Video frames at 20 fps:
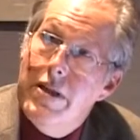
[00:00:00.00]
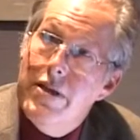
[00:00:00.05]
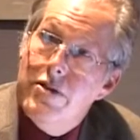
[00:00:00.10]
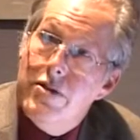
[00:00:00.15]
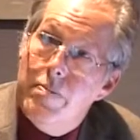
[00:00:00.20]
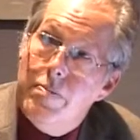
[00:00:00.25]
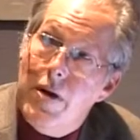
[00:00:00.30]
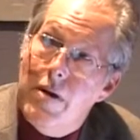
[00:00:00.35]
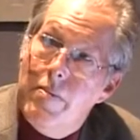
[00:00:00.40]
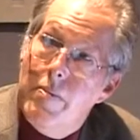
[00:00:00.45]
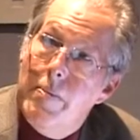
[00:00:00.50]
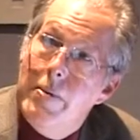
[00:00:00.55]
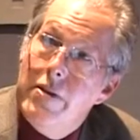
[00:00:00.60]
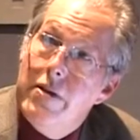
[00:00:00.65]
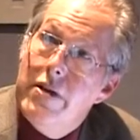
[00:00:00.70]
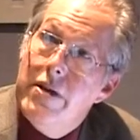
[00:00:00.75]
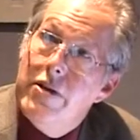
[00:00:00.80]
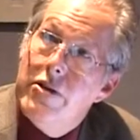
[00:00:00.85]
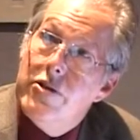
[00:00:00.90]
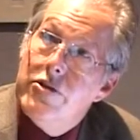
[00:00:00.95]
These are
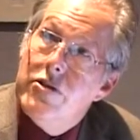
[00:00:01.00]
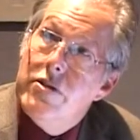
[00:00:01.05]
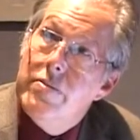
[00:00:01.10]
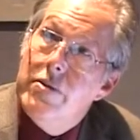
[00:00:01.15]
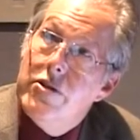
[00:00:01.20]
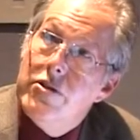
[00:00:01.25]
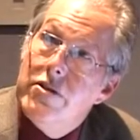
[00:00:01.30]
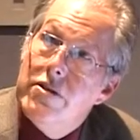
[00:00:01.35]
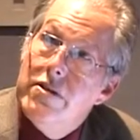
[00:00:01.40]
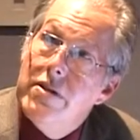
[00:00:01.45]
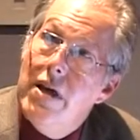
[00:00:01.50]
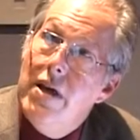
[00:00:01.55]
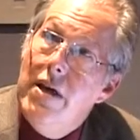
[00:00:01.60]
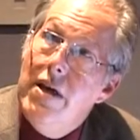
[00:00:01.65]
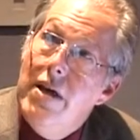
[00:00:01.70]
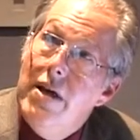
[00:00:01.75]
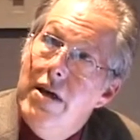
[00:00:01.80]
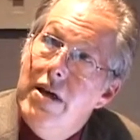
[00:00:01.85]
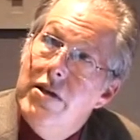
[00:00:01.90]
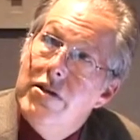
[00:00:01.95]
probability distributions.
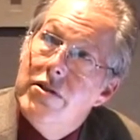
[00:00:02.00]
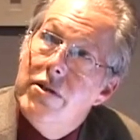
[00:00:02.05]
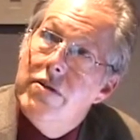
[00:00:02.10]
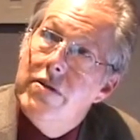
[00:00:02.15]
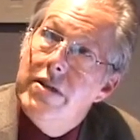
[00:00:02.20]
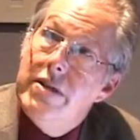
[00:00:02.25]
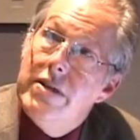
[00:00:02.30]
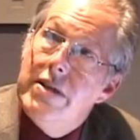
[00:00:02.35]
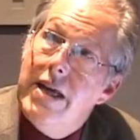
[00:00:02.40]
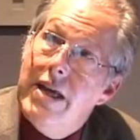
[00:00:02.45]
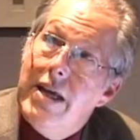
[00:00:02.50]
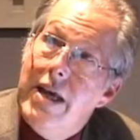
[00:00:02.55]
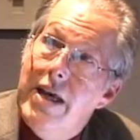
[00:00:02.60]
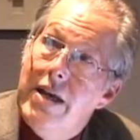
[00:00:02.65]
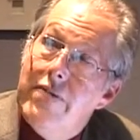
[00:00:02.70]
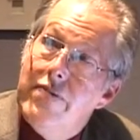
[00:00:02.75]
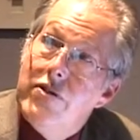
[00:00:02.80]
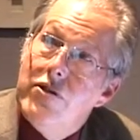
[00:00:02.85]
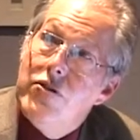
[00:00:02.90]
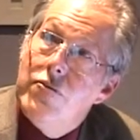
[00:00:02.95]
So in the
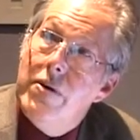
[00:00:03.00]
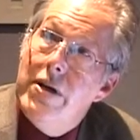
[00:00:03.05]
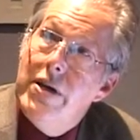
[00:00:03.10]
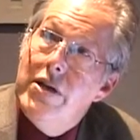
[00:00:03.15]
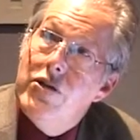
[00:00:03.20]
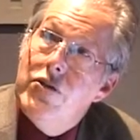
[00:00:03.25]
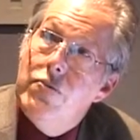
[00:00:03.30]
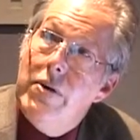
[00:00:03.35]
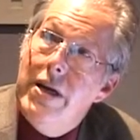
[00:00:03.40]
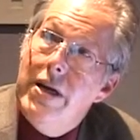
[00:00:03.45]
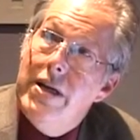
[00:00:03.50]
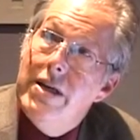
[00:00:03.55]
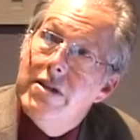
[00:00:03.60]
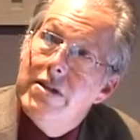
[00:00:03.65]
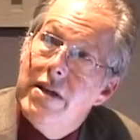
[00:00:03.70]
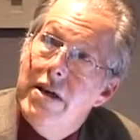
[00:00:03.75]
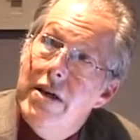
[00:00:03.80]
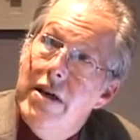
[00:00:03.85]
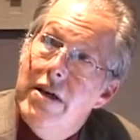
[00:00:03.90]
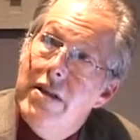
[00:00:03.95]
decade of the
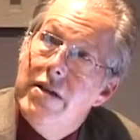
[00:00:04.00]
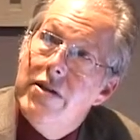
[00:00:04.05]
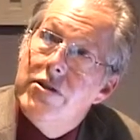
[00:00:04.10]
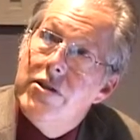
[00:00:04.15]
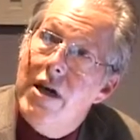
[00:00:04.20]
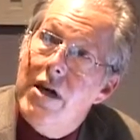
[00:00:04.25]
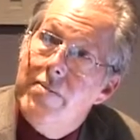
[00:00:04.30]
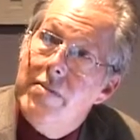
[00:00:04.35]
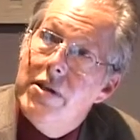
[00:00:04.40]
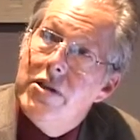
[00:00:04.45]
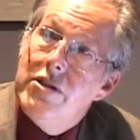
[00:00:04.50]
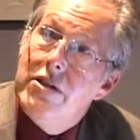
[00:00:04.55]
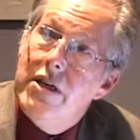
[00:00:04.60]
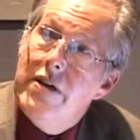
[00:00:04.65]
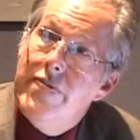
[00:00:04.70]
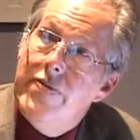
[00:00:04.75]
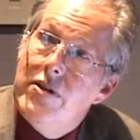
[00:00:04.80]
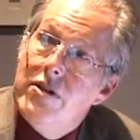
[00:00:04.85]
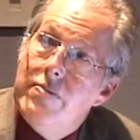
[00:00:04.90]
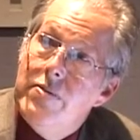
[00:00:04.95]
2020s, there's not much
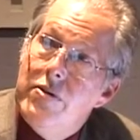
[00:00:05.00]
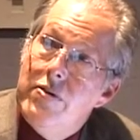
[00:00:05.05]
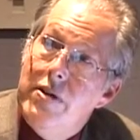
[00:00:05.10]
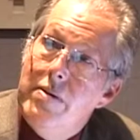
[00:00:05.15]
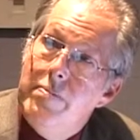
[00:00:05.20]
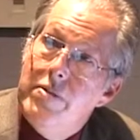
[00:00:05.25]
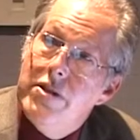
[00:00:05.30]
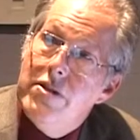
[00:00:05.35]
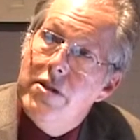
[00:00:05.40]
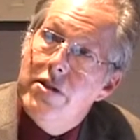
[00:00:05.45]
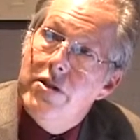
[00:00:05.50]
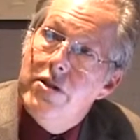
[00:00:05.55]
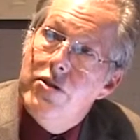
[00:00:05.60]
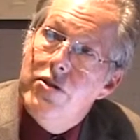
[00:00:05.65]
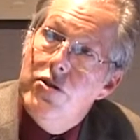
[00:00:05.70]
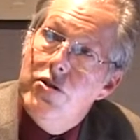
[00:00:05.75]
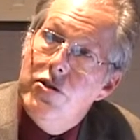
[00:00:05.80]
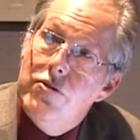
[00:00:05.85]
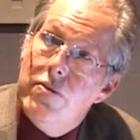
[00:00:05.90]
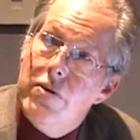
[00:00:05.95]
difference between business as
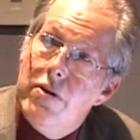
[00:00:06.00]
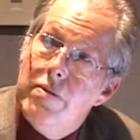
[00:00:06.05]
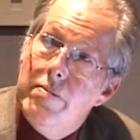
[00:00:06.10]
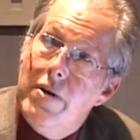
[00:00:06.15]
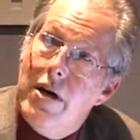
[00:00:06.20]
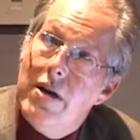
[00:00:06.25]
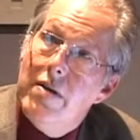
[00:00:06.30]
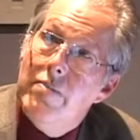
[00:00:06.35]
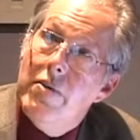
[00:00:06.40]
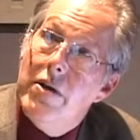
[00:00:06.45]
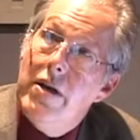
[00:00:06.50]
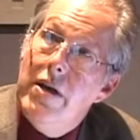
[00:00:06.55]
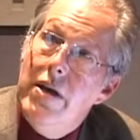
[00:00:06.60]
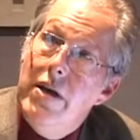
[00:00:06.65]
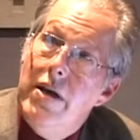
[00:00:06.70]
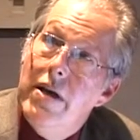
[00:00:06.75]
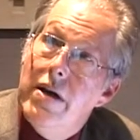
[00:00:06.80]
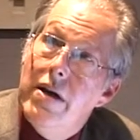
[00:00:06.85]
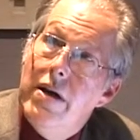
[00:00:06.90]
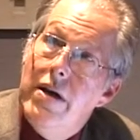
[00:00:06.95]
usual, the bottom one
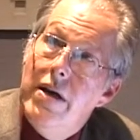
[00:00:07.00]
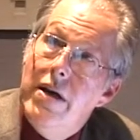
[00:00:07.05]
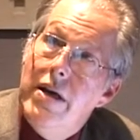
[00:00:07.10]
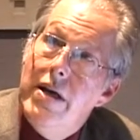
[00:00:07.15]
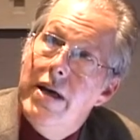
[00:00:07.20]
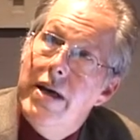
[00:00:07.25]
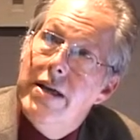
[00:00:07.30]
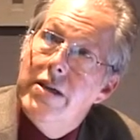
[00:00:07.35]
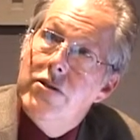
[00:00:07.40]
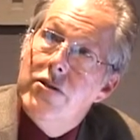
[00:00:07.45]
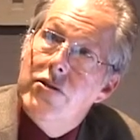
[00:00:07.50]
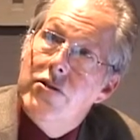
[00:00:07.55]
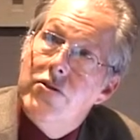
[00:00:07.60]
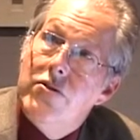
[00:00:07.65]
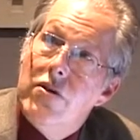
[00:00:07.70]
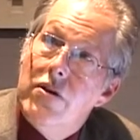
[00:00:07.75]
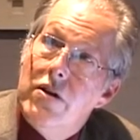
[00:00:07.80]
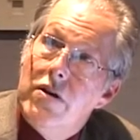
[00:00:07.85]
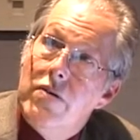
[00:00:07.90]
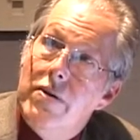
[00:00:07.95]
here, and
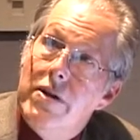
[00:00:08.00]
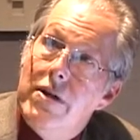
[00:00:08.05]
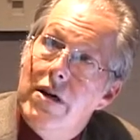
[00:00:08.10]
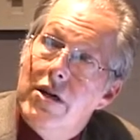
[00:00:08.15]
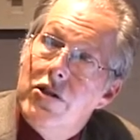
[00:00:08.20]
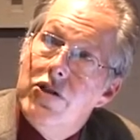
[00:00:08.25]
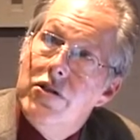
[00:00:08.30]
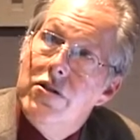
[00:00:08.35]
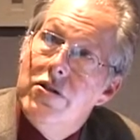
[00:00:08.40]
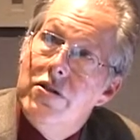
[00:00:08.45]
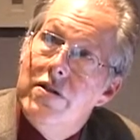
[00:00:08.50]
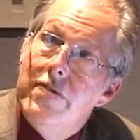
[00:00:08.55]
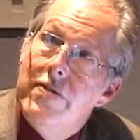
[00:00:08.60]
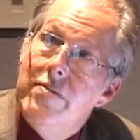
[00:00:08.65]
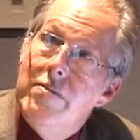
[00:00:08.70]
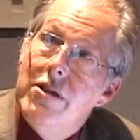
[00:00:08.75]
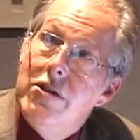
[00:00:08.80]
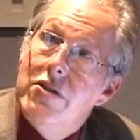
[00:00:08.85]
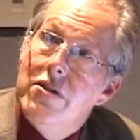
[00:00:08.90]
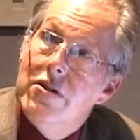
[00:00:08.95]
strong reductions of
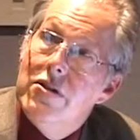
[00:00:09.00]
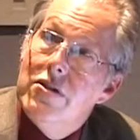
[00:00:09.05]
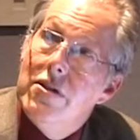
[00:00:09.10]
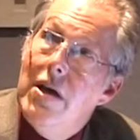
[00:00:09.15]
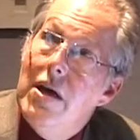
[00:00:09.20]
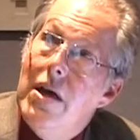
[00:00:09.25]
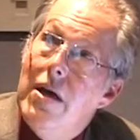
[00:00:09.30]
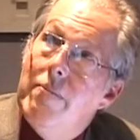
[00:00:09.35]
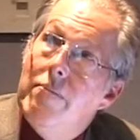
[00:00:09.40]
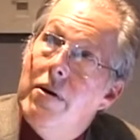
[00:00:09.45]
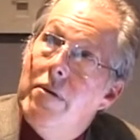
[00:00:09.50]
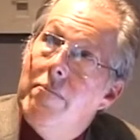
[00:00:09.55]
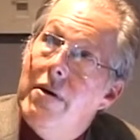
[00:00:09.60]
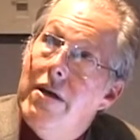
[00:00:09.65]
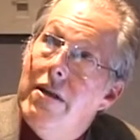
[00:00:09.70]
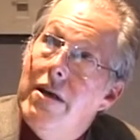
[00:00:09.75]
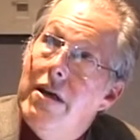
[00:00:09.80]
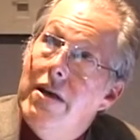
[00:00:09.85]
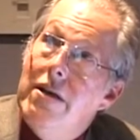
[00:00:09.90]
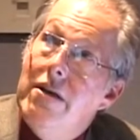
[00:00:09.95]
emissions. But by
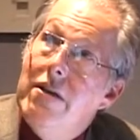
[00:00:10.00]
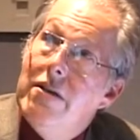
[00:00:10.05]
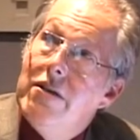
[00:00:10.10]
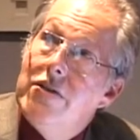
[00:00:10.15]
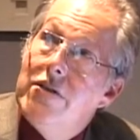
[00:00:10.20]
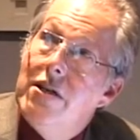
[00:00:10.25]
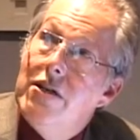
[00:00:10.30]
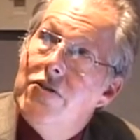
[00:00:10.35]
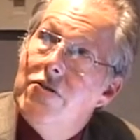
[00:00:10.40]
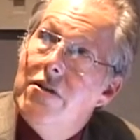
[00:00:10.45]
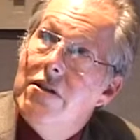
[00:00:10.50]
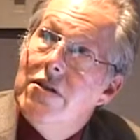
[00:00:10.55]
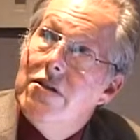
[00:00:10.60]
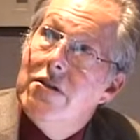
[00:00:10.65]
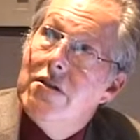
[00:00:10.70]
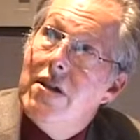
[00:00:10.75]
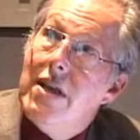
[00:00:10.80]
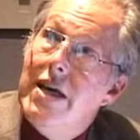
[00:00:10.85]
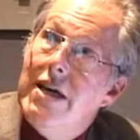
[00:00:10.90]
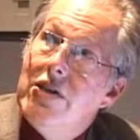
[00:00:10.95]
the end of the century, this
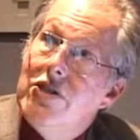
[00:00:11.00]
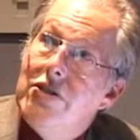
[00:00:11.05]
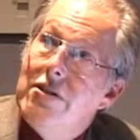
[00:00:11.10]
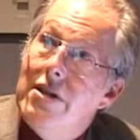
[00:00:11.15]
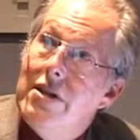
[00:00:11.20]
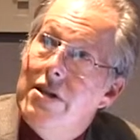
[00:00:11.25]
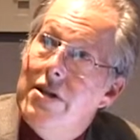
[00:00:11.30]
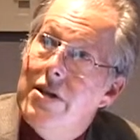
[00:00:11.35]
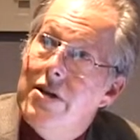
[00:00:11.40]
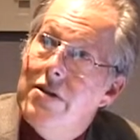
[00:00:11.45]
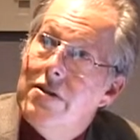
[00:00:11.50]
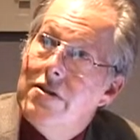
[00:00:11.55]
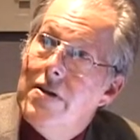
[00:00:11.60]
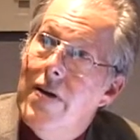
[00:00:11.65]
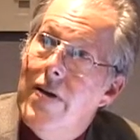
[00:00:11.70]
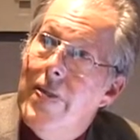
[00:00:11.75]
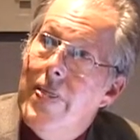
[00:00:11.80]
is the last 10 years,